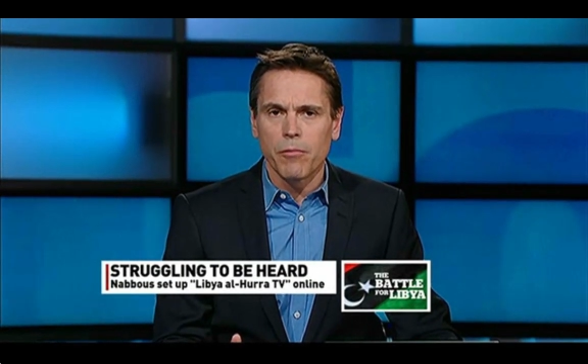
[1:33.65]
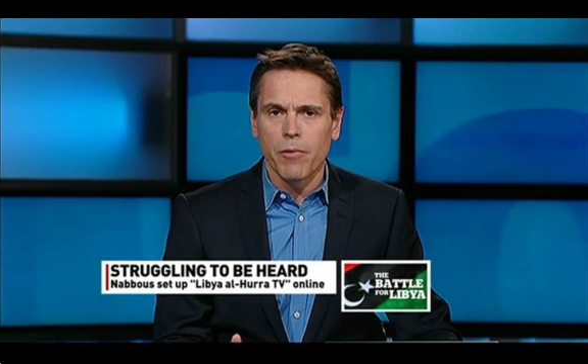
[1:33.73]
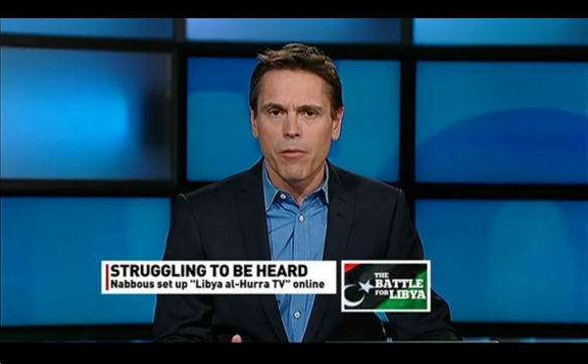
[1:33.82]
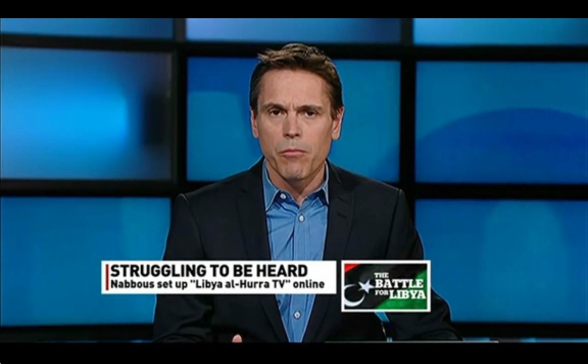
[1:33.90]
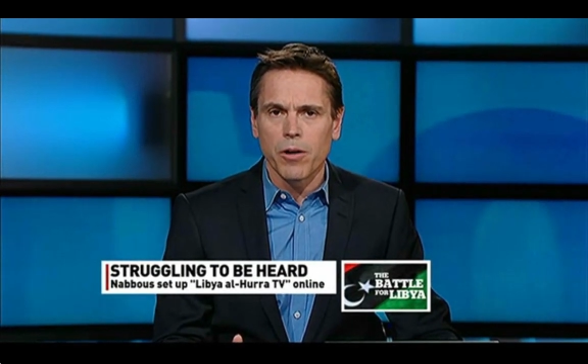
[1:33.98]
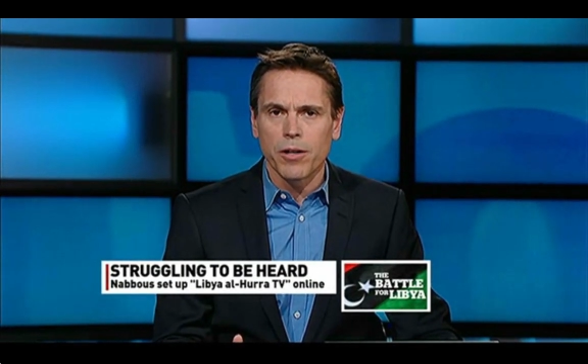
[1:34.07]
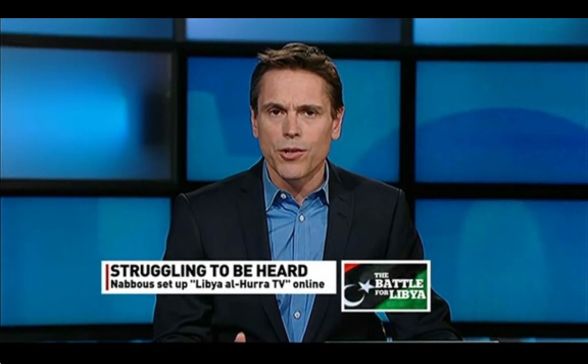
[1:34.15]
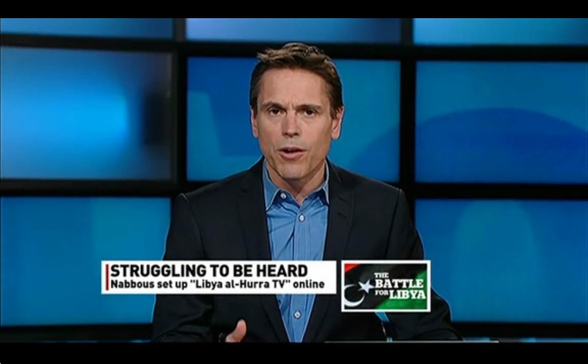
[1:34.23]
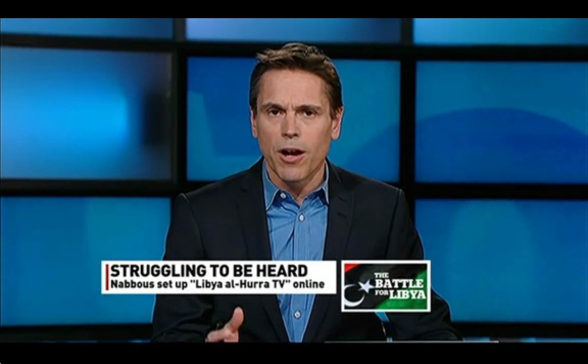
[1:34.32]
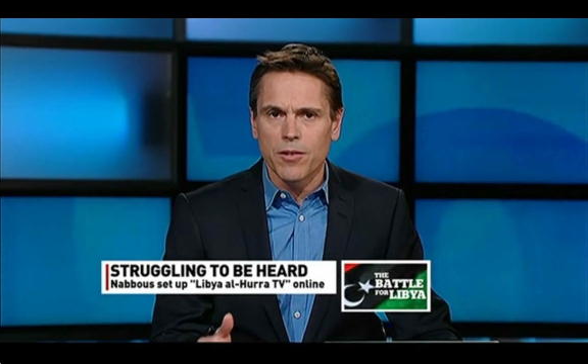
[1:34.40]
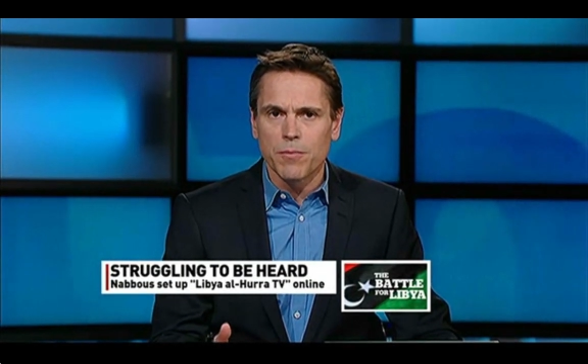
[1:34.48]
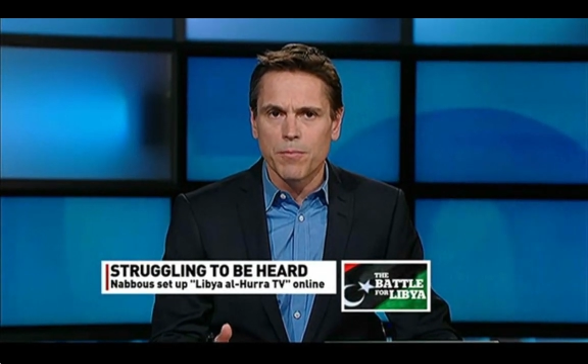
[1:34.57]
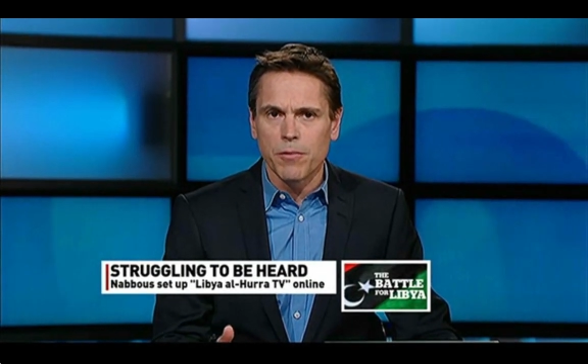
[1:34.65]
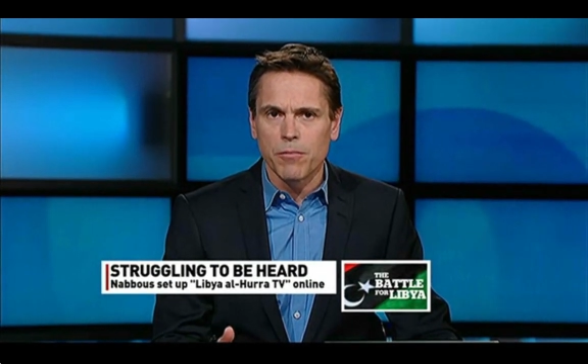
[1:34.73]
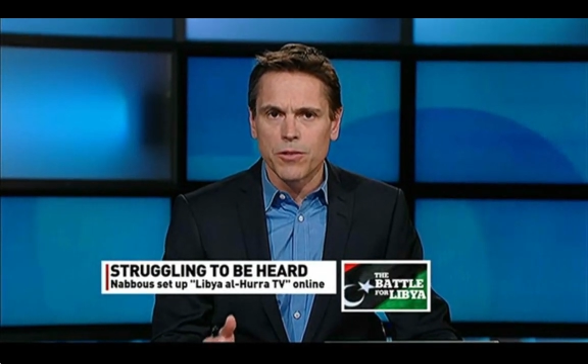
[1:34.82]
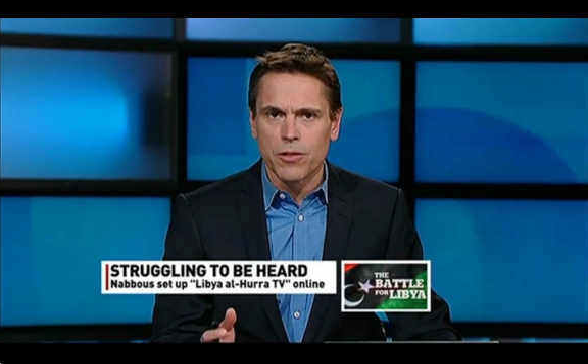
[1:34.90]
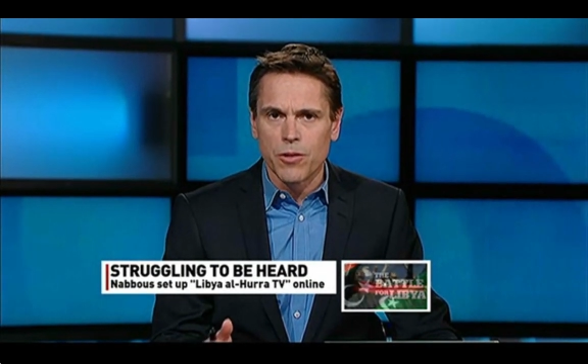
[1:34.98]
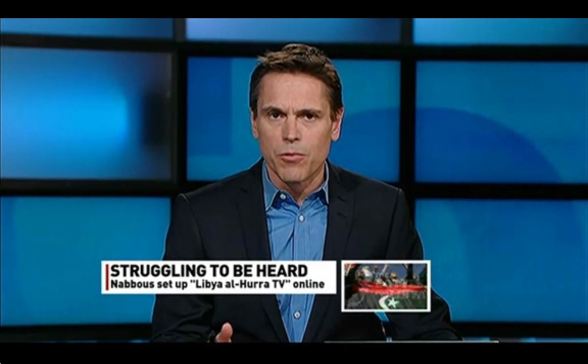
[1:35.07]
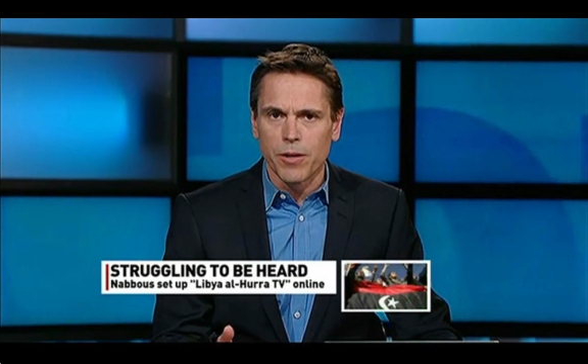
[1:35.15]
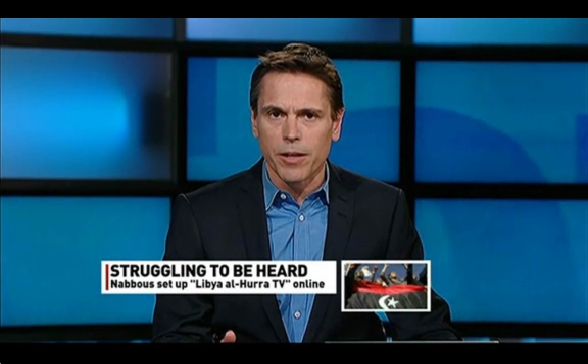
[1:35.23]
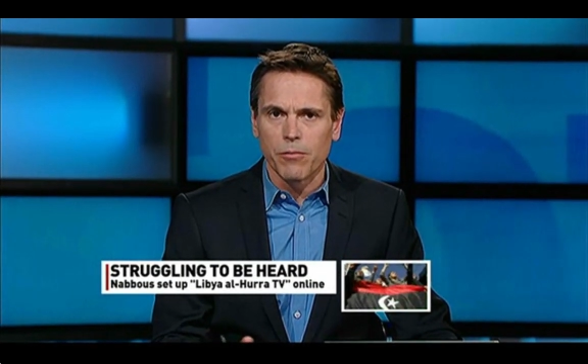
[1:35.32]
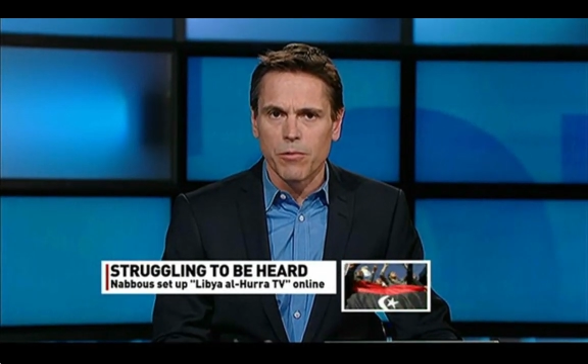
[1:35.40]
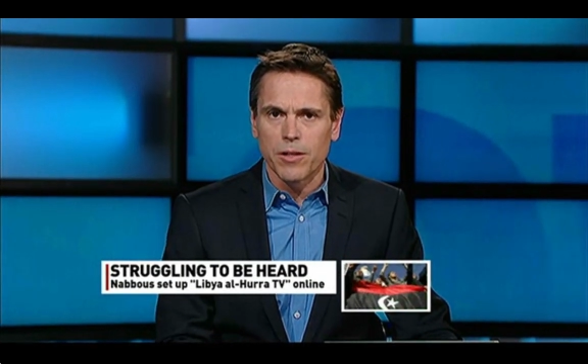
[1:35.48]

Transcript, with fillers: that what your husband was doing